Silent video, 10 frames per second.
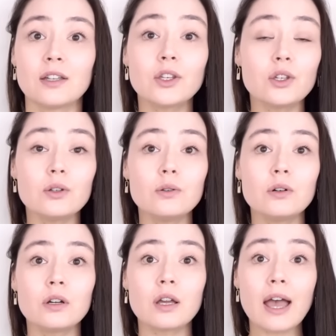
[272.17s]
You
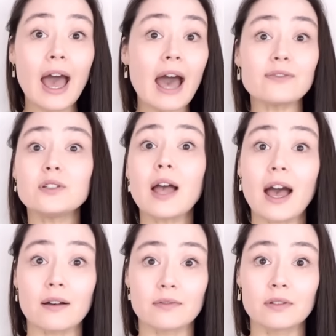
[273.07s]
have to
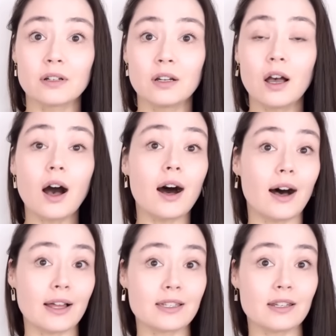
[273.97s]
have a
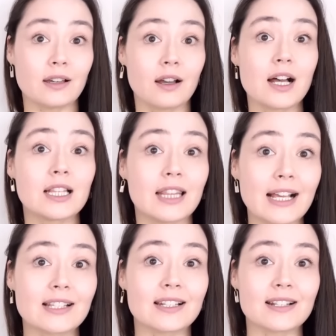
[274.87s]
hunting
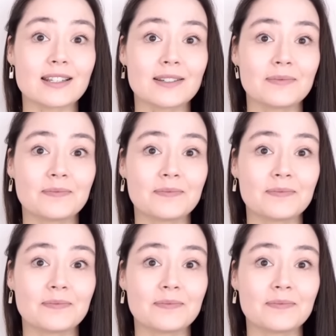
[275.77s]
license.